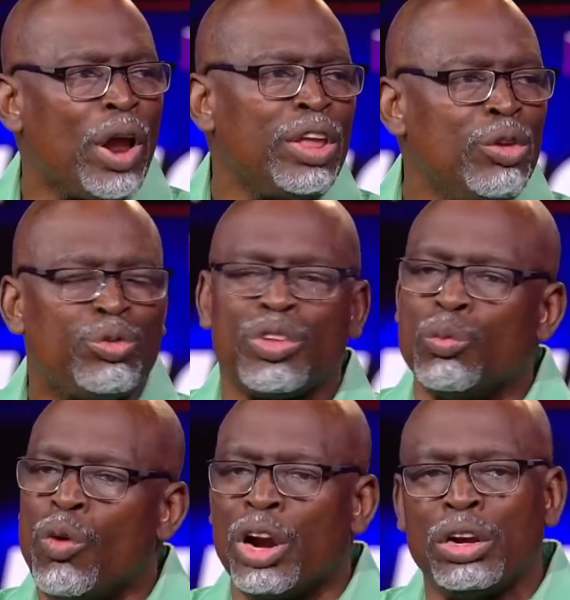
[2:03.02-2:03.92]
One
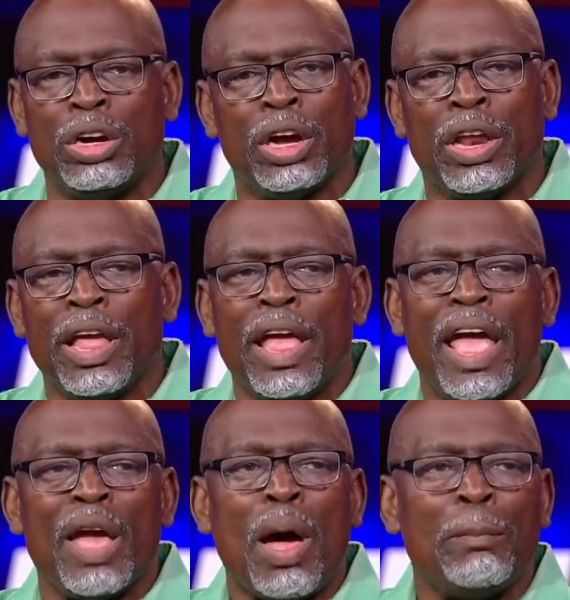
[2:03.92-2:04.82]
Houston, One Hood.
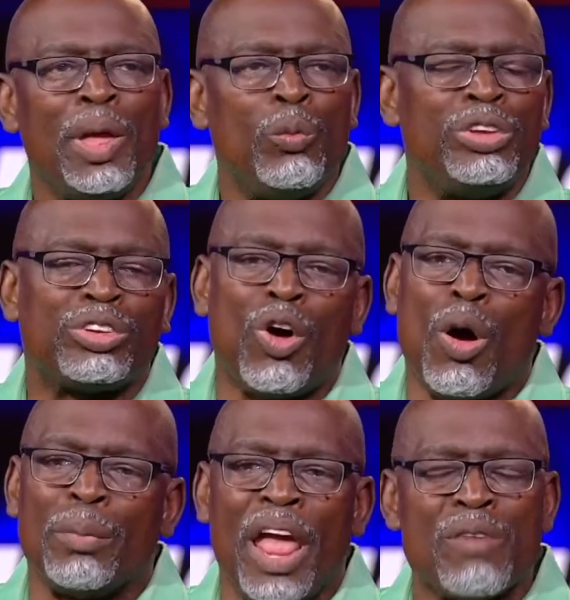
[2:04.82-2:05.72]
And I mean, we
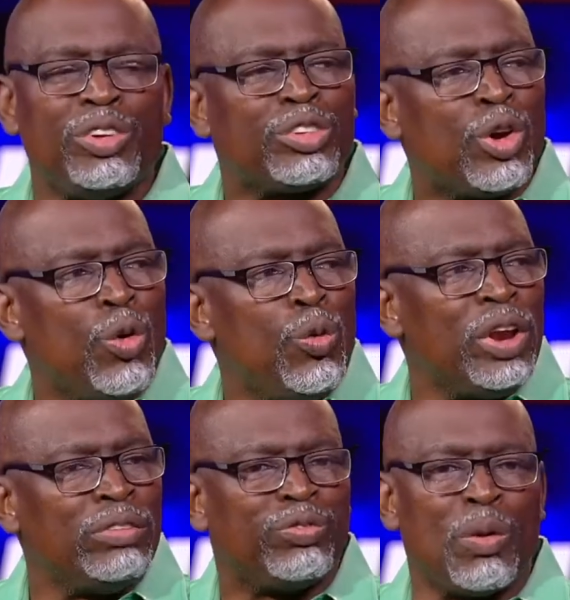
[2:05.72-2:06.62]
stormed every
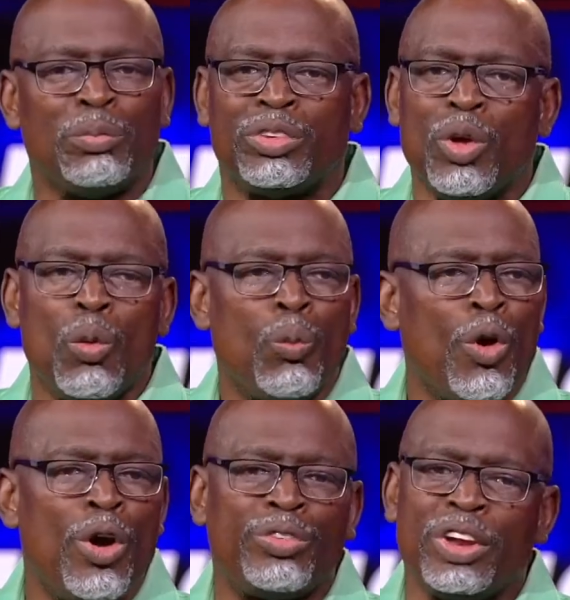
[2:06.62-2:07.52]
school, and from
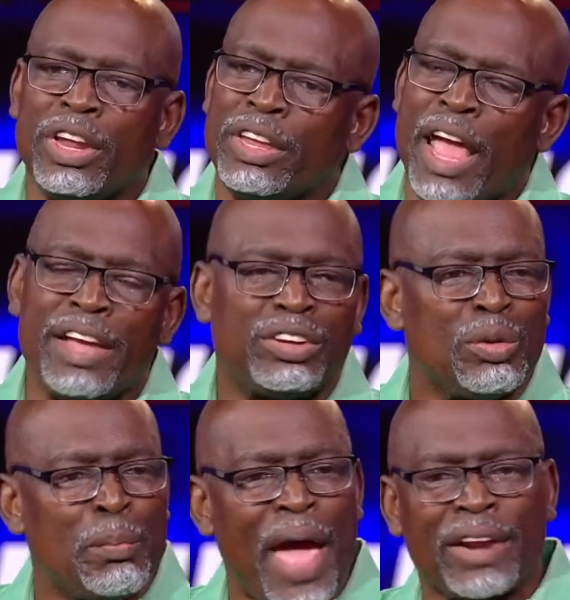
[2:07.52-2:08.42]
Worthing to Yates
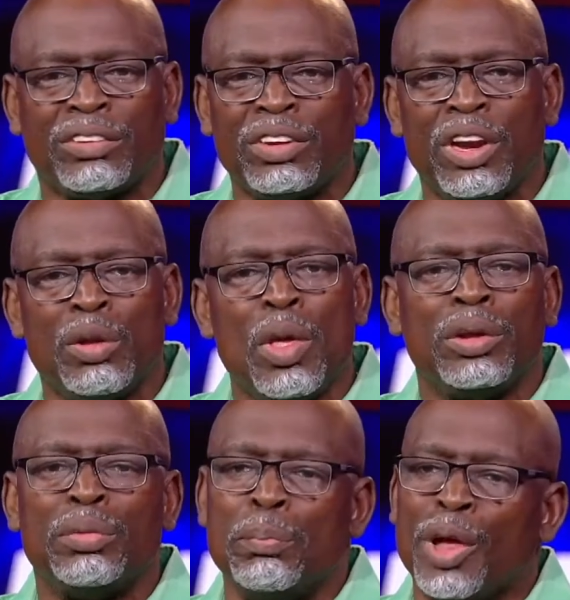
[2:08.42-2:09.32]
to Madison
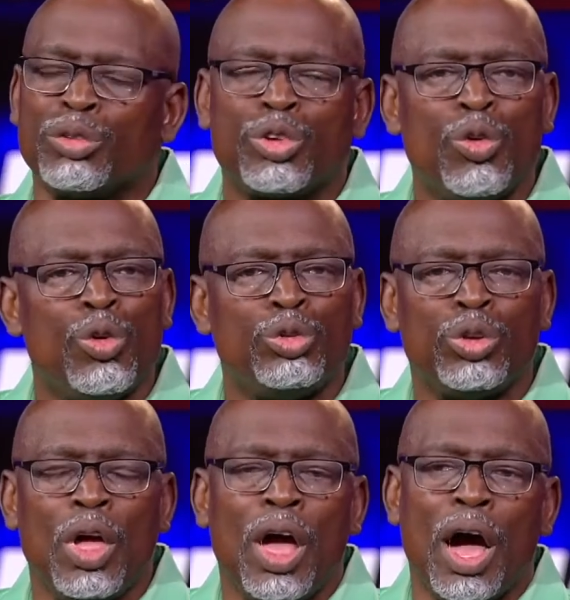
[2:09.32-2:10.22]
to middle
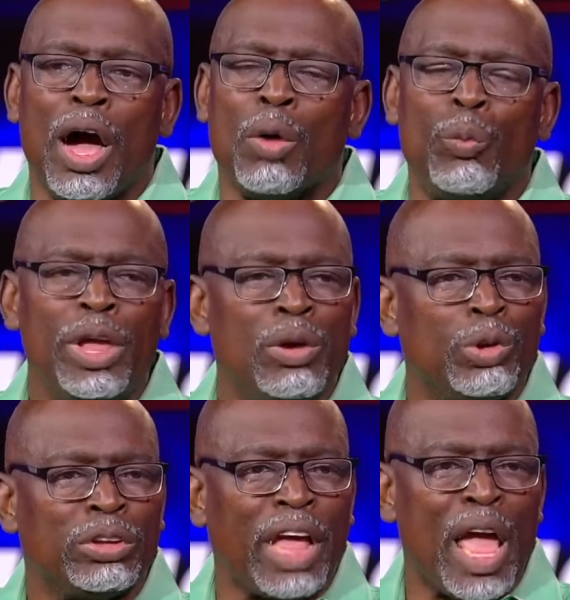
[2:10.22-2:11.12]
schools. We
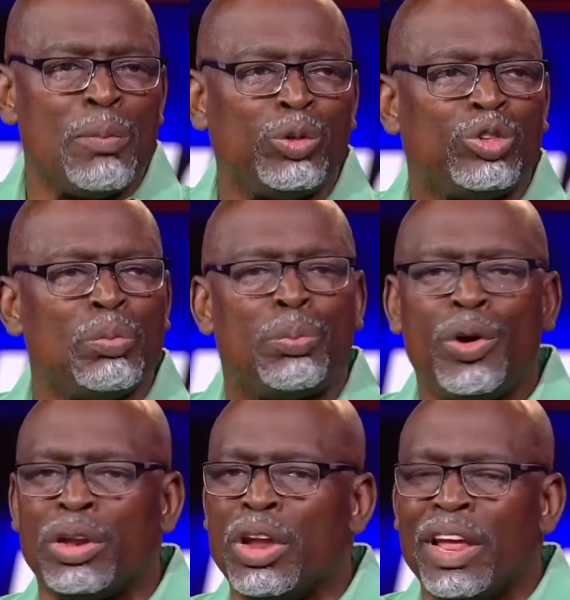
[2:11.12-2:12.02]
was able to put